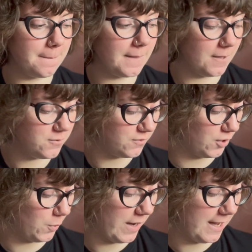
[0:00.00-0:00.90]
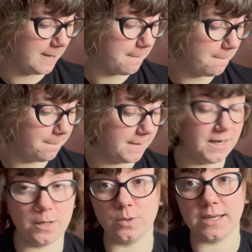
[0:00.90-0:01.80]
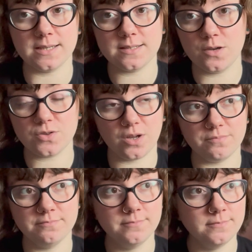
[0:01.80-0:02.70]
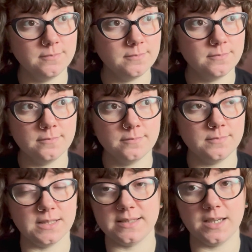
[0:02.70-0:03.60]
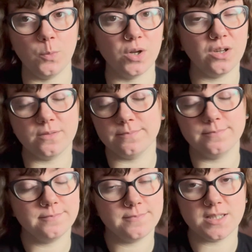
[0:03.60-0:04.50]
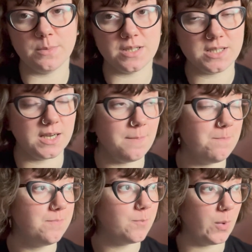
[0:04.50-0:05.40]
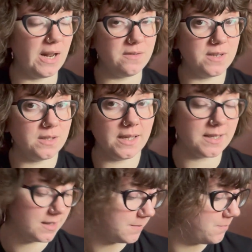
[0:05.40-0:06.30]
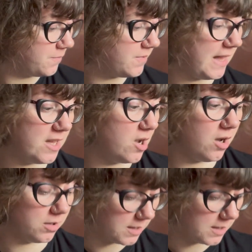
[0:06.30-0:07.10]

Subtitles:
those have gone away and I will cast those on, the second one on, some other time when I feel like that yarn